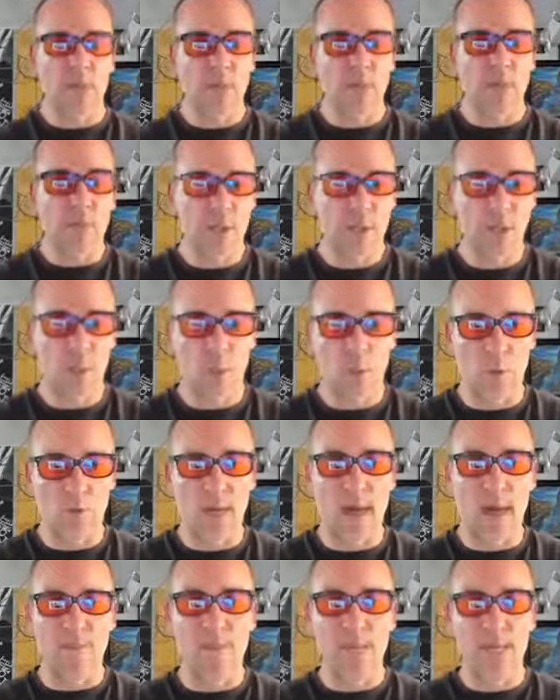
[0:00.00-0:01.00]
So
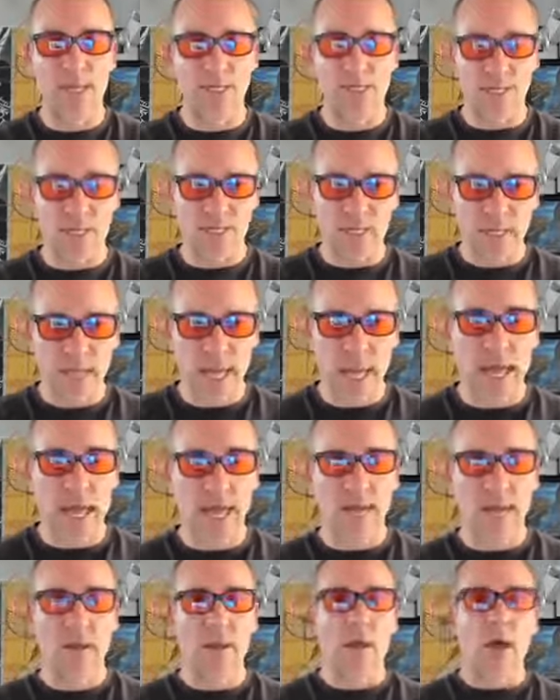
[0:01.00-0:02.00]
with that being
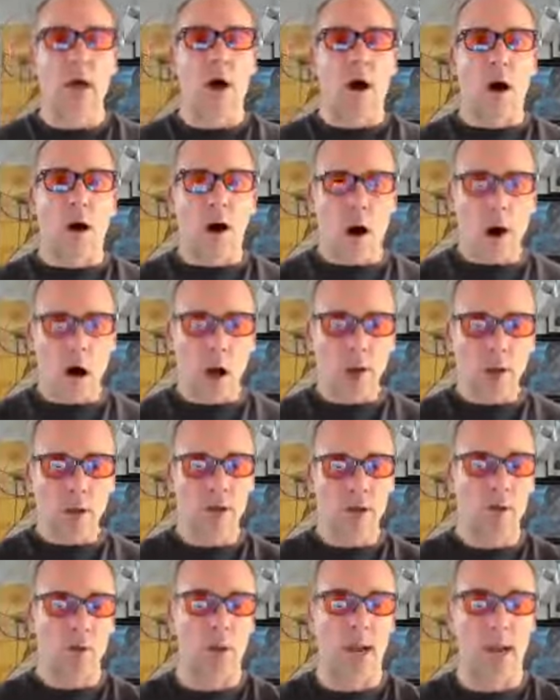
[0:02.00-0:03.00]
said, a
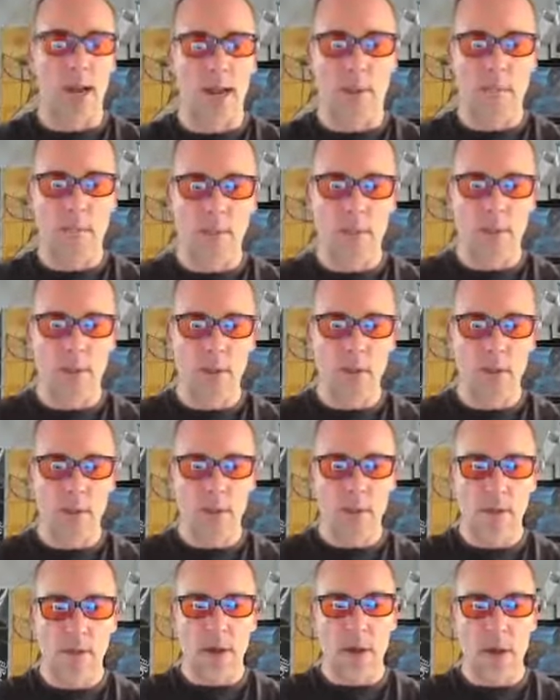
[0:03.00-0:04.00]
hologram
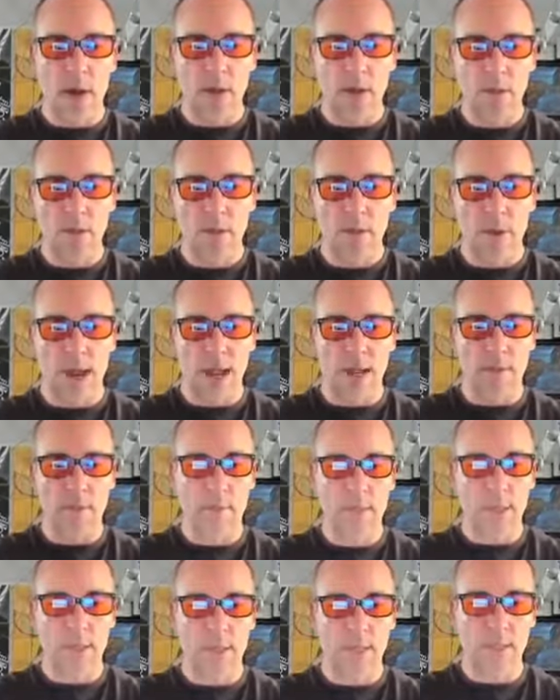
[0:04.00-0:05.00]

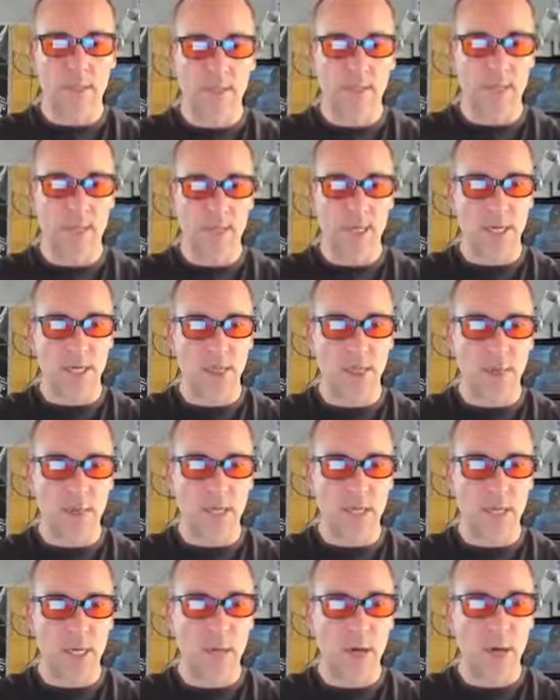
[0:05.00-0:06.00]
is
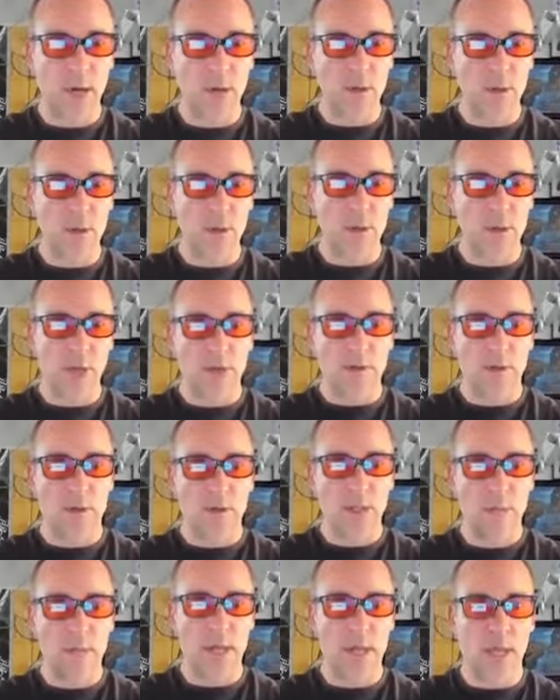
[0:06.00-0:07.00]
essentially code
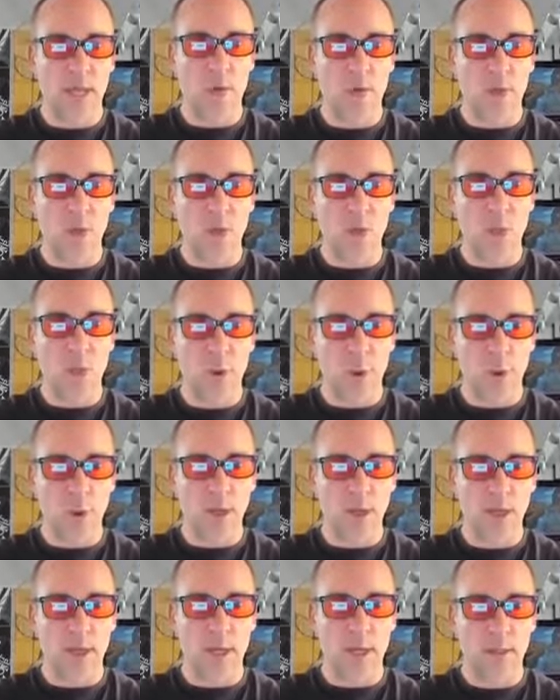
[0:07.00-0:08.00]
that has been
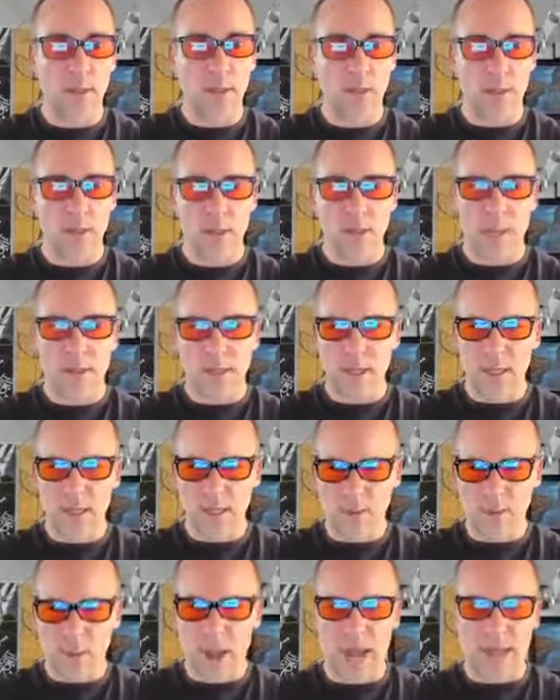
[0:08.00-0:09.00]
recorded
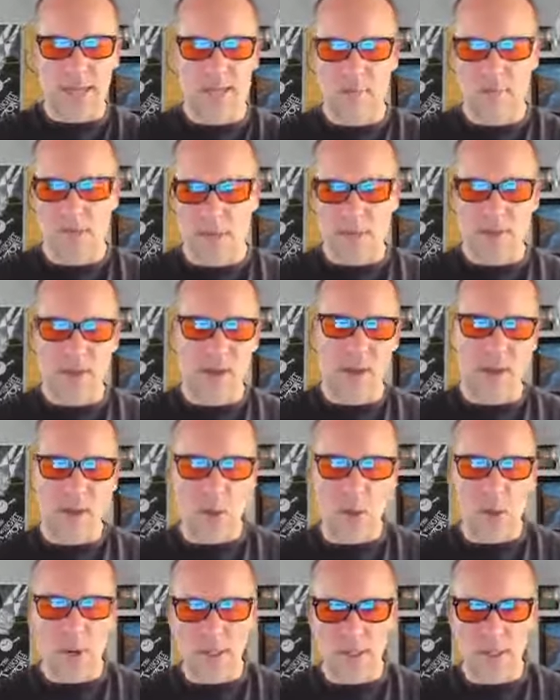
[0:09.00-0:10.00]
in light. Let me give you a
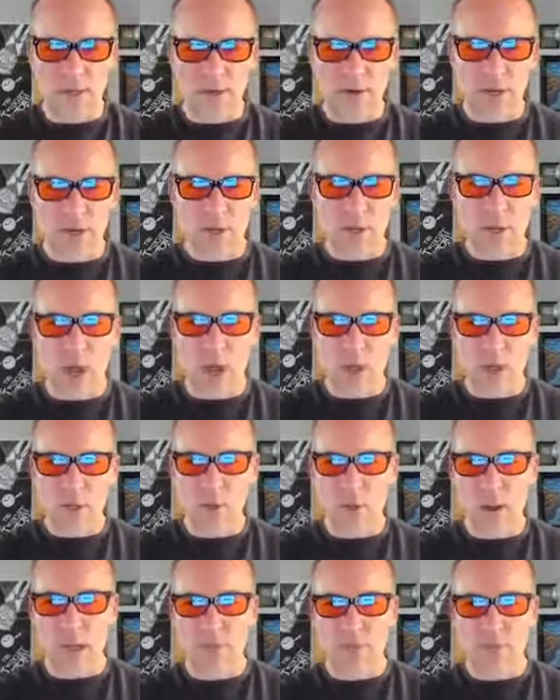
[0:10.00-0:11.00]
quick definition. A
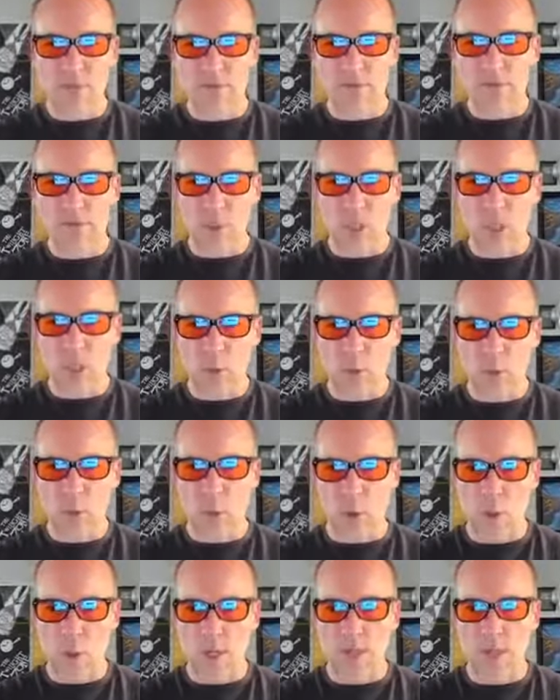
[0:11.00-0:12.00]
hologram is a physical
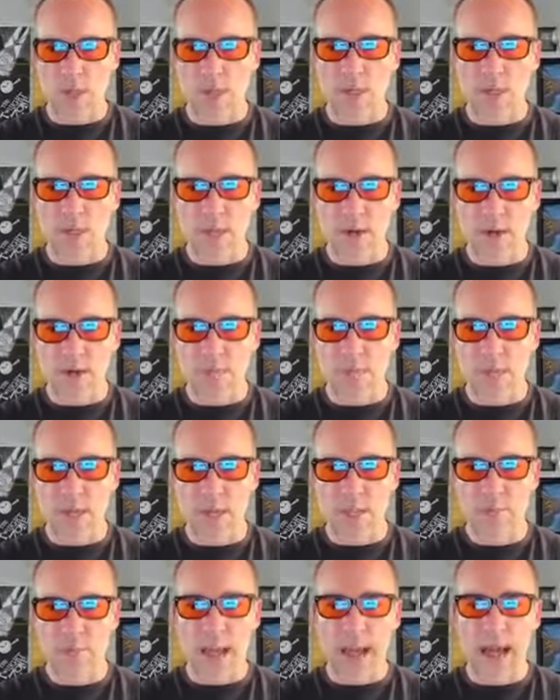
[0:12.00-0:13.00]
recording of an
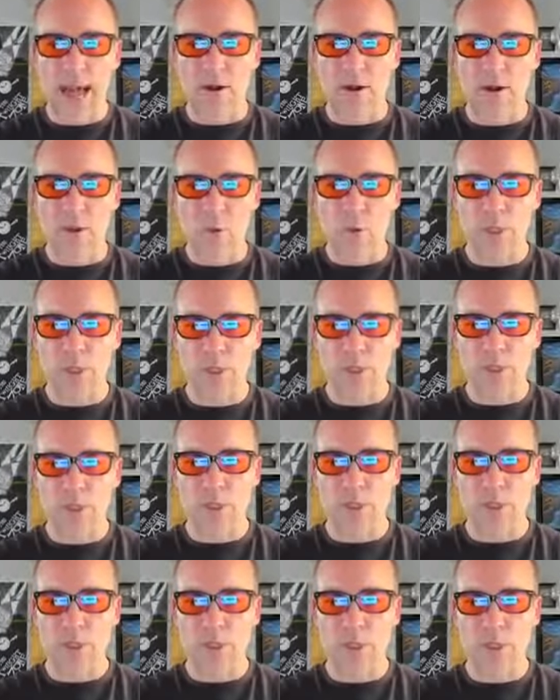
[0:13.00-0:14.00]
interface pattern which
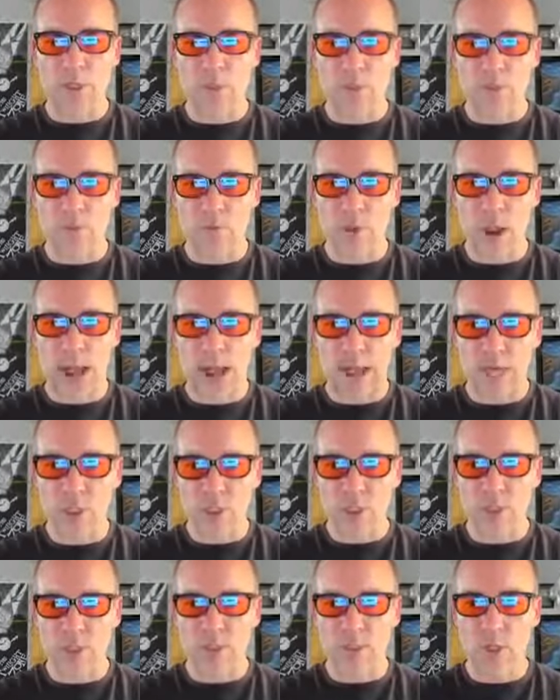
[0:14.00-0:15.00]
uses
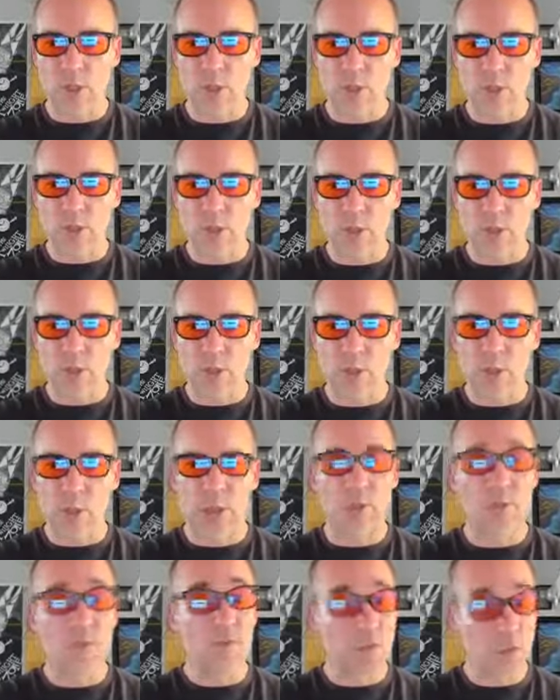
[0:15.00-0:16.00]
diffraction to reproduce
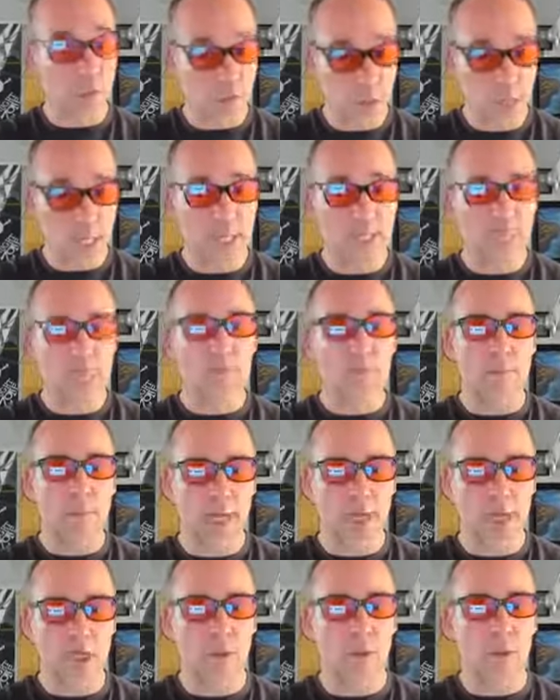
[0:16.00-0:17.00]
a
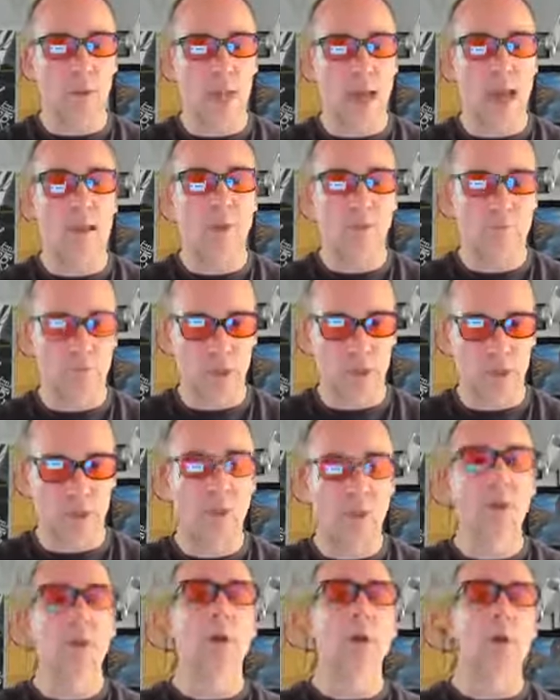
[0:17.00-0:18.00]
three-dimensional light field.
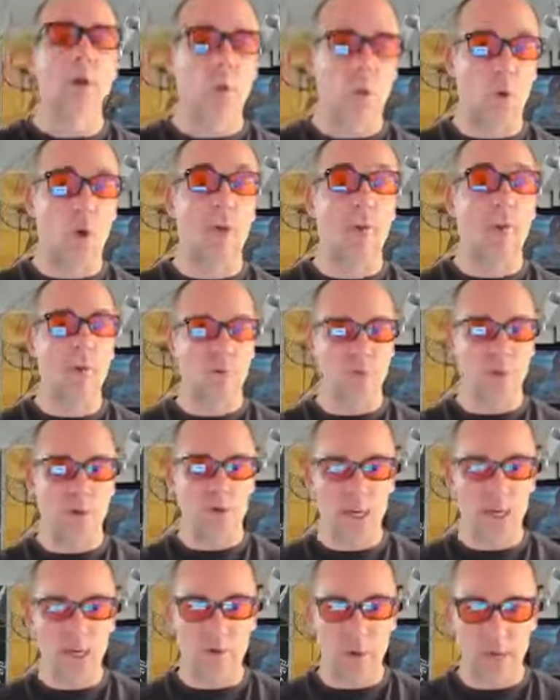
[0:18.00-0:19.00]
We're in the
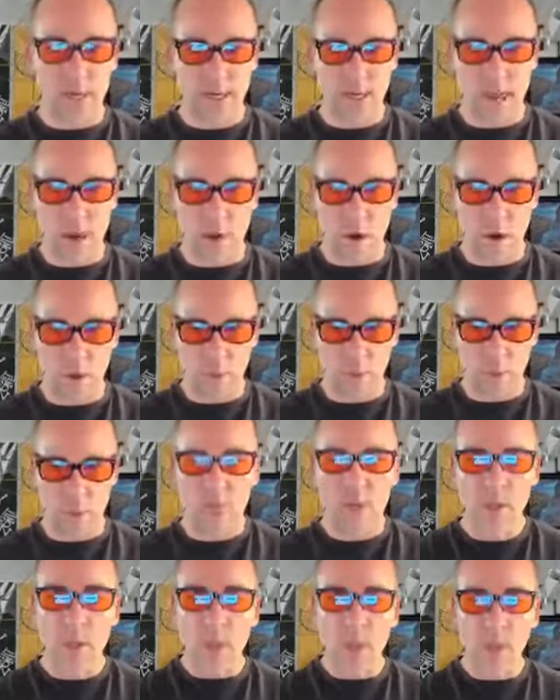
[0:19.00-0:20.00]
3D right now, aren't we?
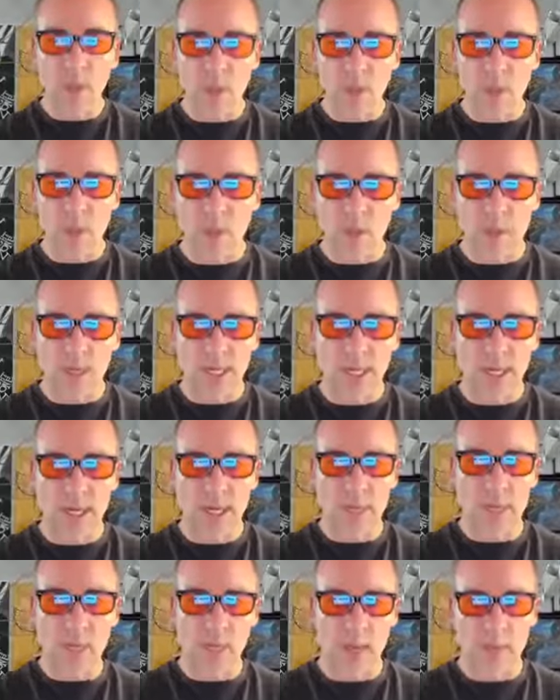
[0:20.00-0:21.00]
Resulting
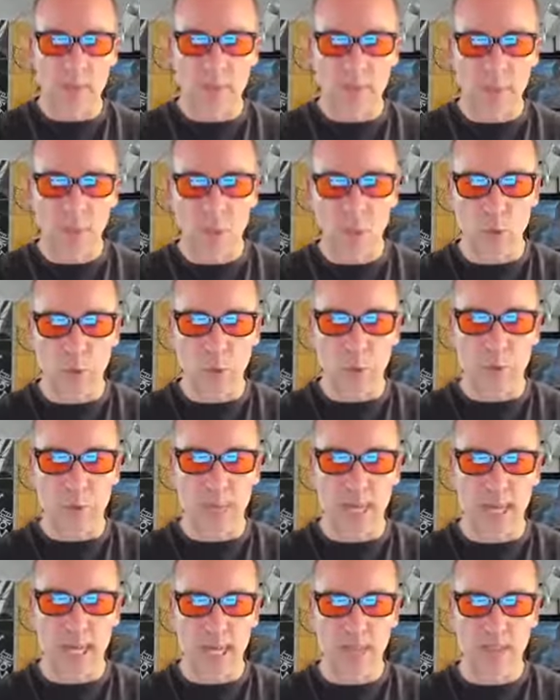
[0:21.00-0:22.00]
in an image which
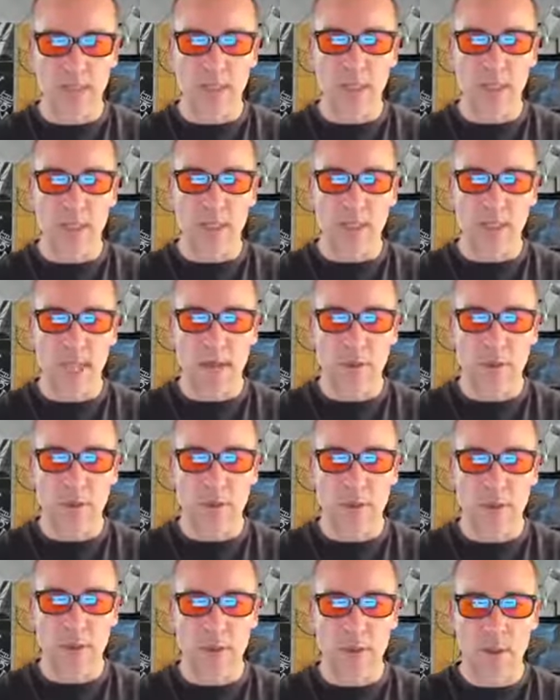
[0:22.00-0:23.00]
retains the depth,
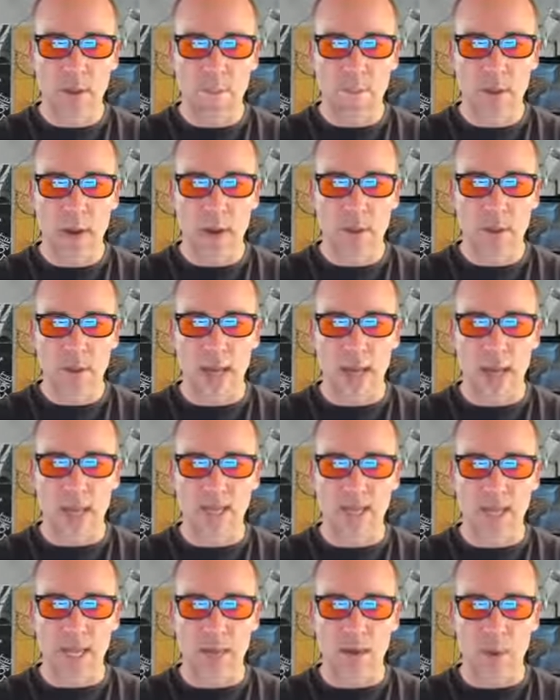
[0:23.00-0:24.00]

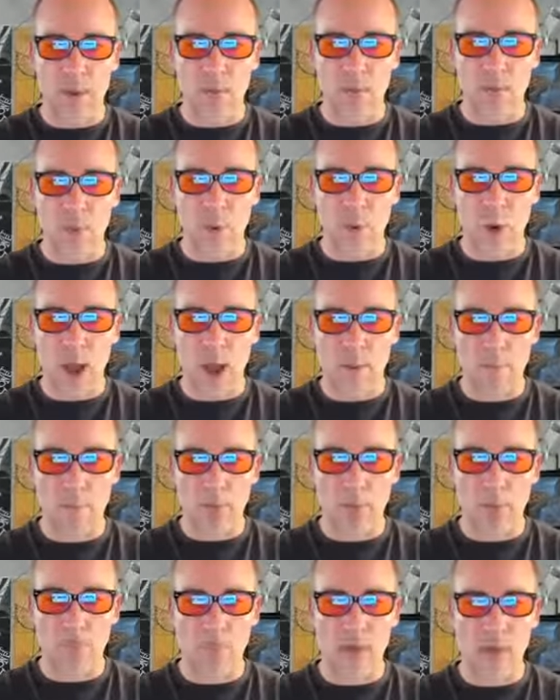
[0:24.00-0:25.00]
parallax, and other
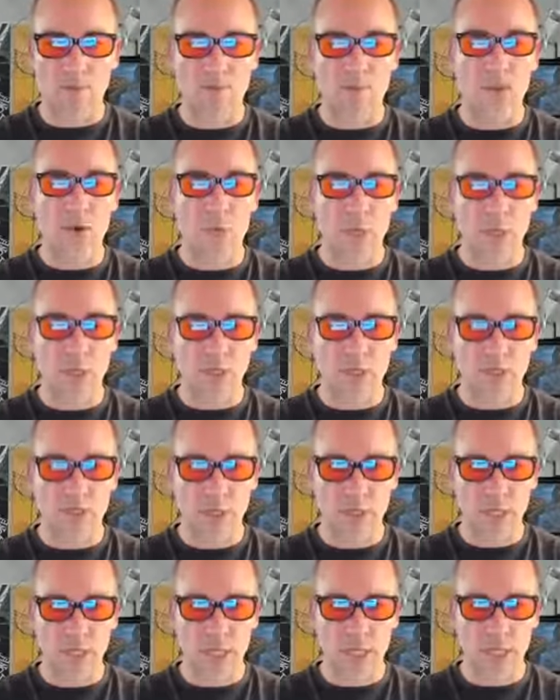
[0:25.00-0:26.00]
properties of the original
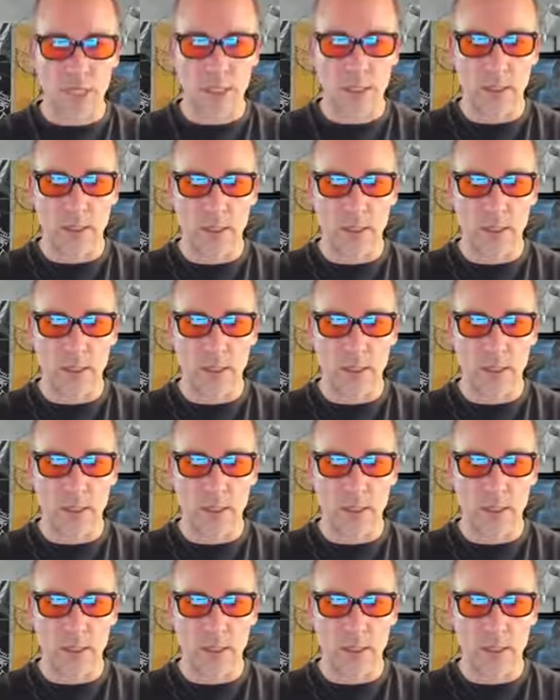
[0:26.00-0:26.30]
scene.